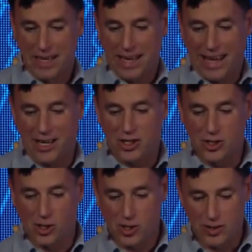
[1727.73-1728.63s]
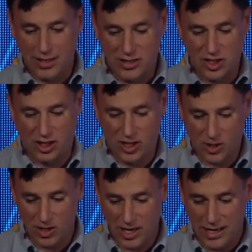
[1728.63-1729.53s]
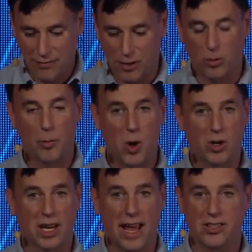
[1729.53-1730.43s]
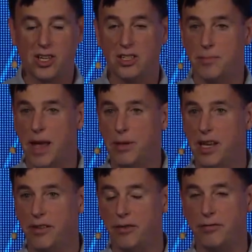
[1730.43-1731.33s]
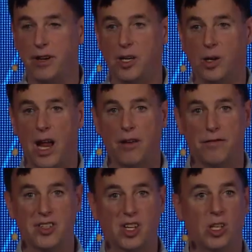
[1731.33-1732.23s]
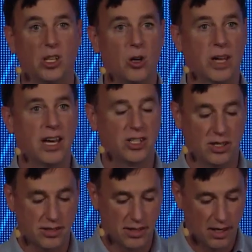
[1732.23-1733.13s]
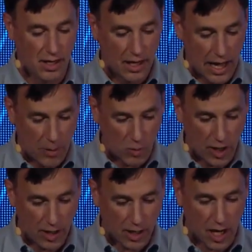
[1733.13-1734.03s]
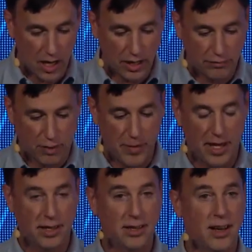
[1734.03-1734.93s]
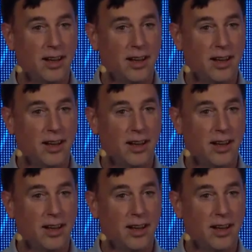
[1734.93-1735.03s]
and assure the security of the remote connections, maybe even figuring out physical locations where you're calling from in.